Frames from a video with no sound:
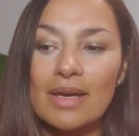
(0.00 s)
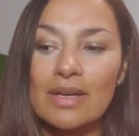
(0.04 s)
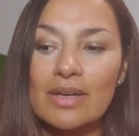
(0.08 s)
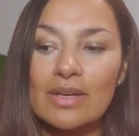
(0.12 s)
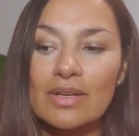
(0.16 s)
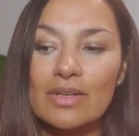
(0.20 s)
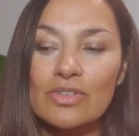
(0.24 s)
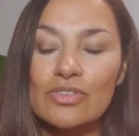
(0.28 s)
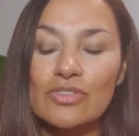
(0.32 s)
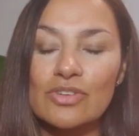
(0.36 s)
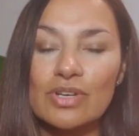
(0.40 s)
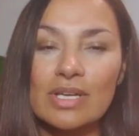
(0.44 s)

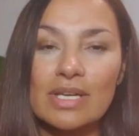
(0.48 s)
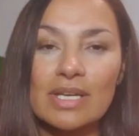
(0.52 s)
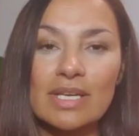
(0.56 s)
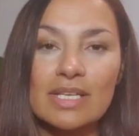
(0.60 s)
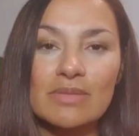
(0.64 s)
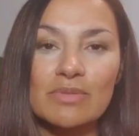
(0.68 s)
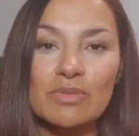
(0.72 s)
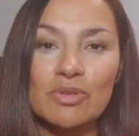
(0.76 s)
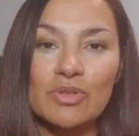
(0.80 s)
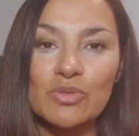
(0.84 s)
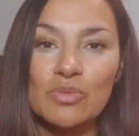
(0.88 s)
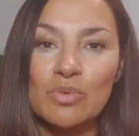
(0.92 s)
drink as
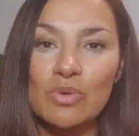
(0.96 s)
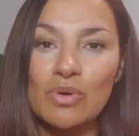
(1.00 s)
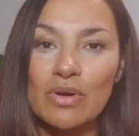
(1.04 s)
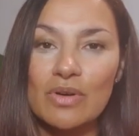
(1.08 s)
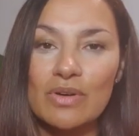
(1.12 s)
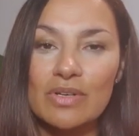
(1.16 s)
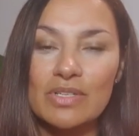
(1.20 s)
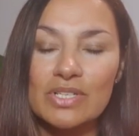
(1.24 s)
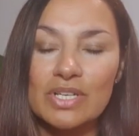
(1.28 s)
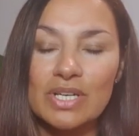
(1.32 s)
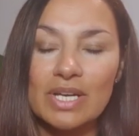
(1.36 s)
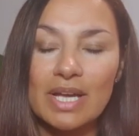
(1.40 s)
much water
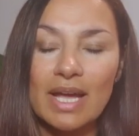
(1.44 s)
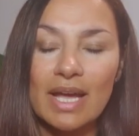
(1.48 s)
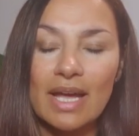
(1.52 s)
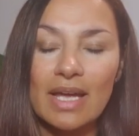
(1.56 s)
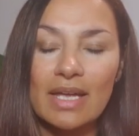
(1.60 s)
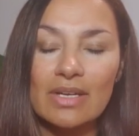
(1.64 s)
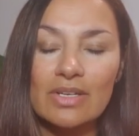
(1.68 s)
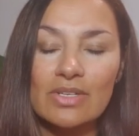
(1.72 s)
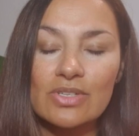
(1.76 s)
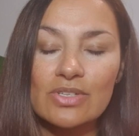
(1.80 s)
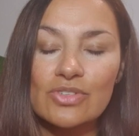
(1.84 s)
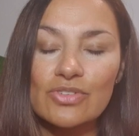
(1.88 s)
as you
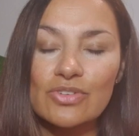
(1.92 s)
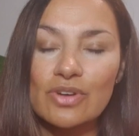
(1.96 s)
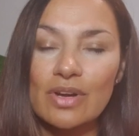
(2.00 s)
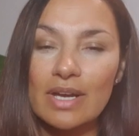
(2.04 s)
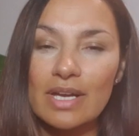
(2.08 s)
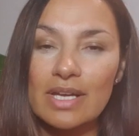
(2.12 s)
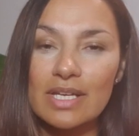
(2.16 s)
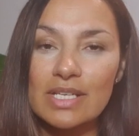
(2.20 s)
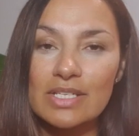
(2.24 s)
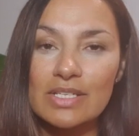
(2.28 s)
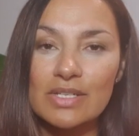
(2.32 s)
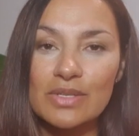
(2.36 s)
can,
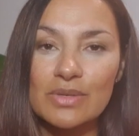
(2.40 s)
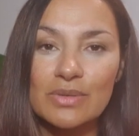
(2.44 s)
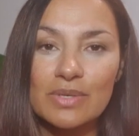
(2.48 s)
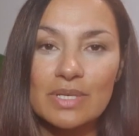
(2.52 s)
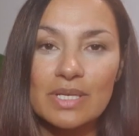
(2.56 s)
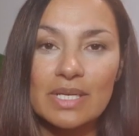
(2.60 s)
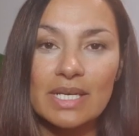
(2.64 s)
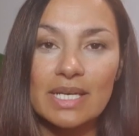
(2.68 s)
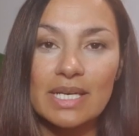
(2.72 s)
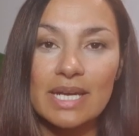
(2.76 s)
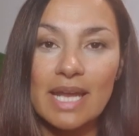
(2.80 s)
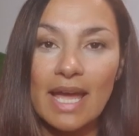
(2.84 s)
try to
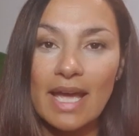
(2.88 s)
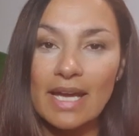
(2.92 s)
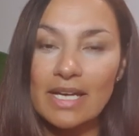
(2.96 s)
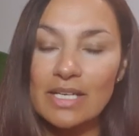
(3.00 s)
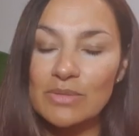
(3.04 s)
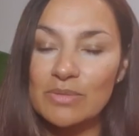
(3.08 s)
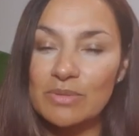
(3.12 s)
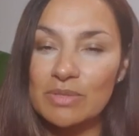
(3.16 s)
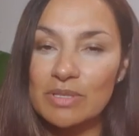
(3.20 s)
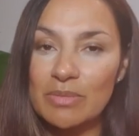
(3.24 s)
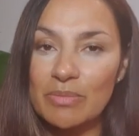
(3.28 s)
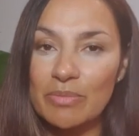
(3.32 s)
connect
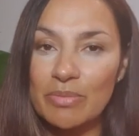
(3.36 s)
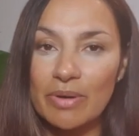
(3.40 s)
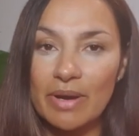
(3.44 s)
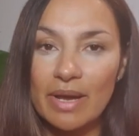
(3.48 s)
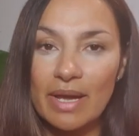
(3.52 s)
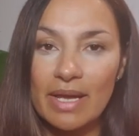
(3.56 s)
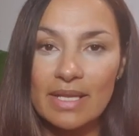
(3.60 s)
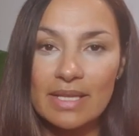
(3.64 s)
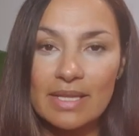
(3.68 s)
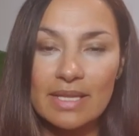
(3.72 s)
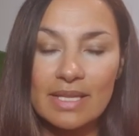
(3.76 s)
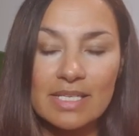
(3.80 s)
with the
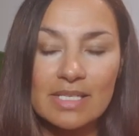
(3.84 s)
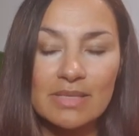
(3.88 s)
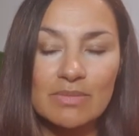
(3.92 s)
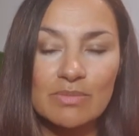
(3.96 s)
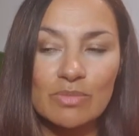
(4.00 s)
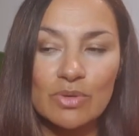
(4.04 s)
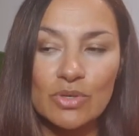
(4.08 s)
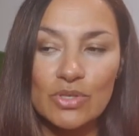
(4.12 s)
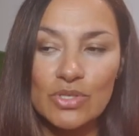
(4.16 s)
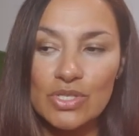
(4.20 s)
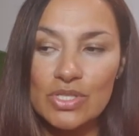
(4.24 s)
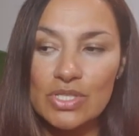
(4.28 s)
breath as
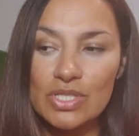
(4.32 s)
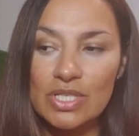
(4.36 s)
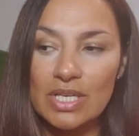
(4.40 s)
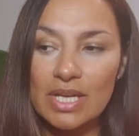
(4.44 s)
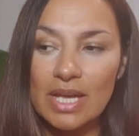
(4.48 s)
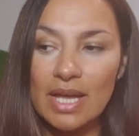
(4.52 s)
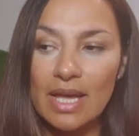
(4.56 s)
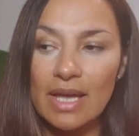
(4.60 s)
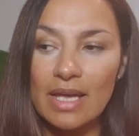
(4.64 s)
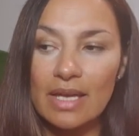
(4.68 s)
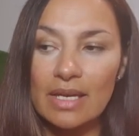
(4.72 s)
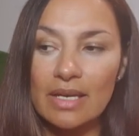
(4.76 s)
much as you
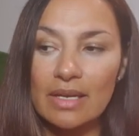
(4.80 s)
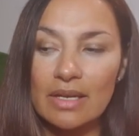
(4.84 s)
can.